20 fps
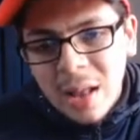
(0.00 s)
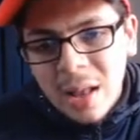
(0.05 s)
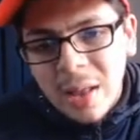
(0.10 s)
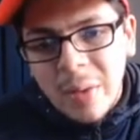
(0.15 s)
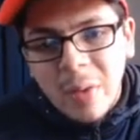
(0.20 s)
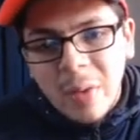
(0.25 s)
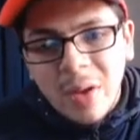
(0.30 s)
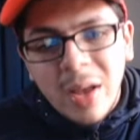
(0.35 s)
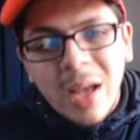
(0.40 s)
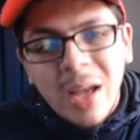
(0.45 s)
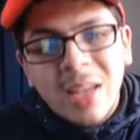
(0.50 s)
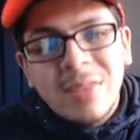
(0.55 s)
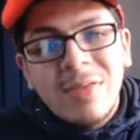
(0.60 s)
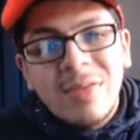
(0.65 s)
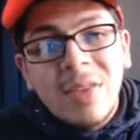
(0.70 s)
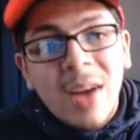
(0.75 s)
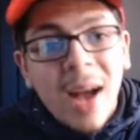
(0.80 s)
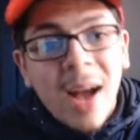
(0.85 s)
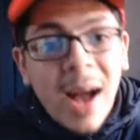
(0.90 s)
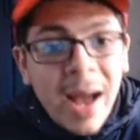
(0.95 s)
Now, as
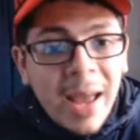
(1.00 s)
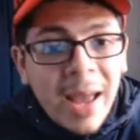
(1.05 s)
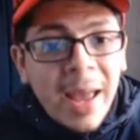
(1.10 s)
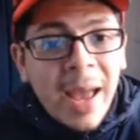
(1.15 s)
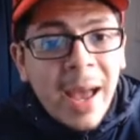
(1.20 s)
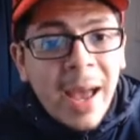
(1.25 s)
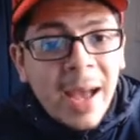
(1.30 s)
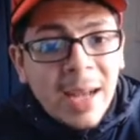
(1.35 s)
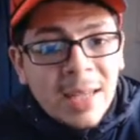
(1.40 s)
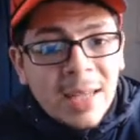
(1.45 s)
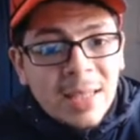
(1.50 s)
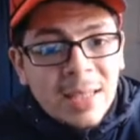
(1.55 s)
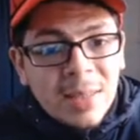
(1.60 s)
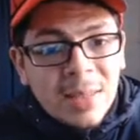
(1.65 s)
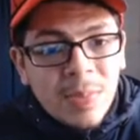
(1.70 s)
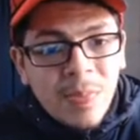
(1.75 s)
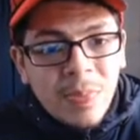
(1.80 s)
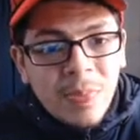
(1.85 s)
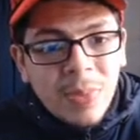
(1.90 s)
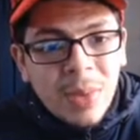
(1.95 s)
for Ajax,
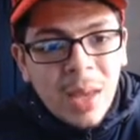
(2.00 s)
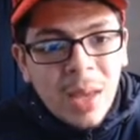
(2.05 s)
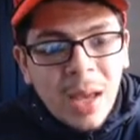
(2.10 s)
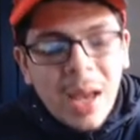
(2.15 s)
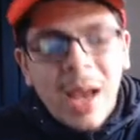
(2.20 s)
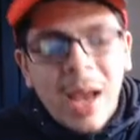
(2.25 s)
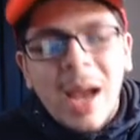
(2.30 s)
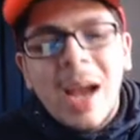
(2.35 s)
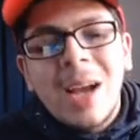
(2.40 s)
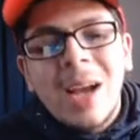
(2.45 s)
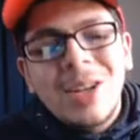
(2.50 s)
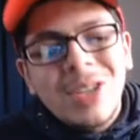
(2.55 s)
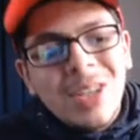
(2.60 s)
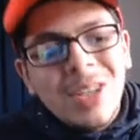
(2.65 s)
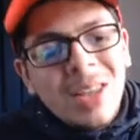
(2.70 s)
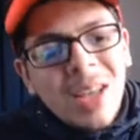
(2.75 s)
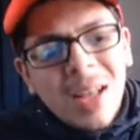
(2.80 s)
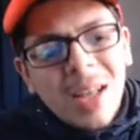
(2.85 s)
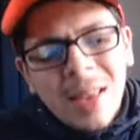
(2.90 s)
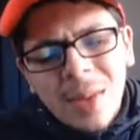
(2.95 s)
I actually
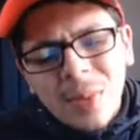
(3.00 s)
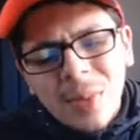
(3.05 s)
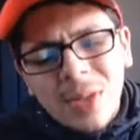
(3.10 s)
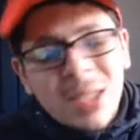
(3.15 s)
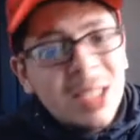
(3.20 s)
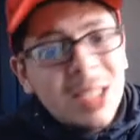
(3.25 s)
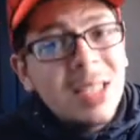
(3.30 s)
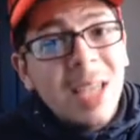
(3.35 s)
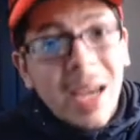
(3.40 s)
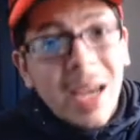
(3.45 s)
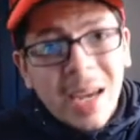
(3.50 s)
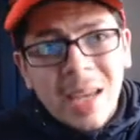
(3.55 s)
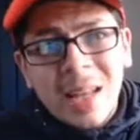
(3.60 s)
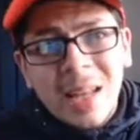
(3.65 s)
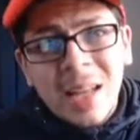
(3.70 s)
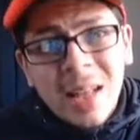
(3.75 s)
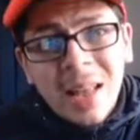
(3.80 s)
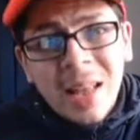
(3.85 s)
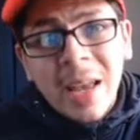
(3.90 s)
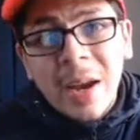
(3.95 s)
thought they were
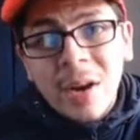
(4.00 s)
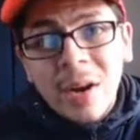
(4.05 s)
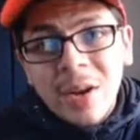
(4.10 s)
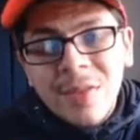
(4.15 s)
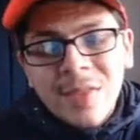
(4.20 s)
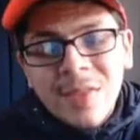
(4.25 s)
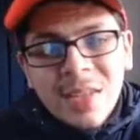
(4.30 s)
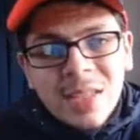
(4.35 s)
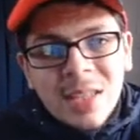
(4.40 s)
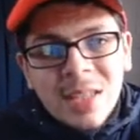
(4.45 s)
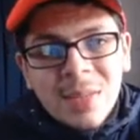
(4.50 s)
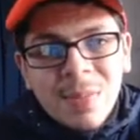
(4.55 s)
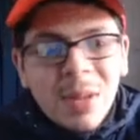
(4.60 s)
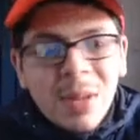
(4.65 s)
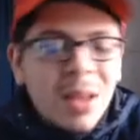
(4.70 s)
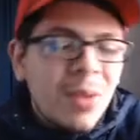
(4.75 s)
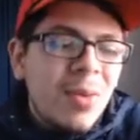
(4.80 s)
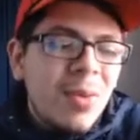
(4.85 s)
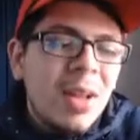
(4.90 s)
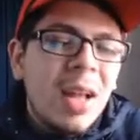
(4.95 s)
second in the Eredivisie,
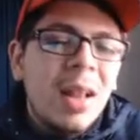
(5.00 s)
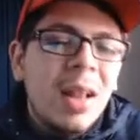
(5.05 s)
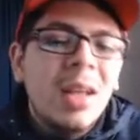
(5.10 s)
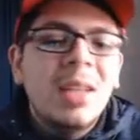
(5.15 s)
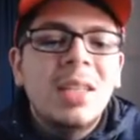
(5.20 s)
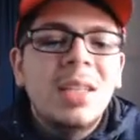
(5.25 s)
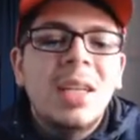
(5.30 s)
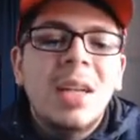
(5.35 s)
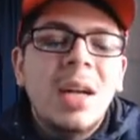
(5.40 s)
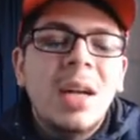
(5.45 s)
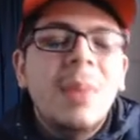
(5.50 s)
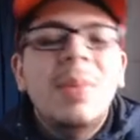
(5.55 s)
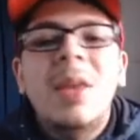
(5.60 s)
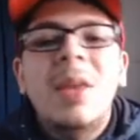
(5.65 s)
but then when I looked it up,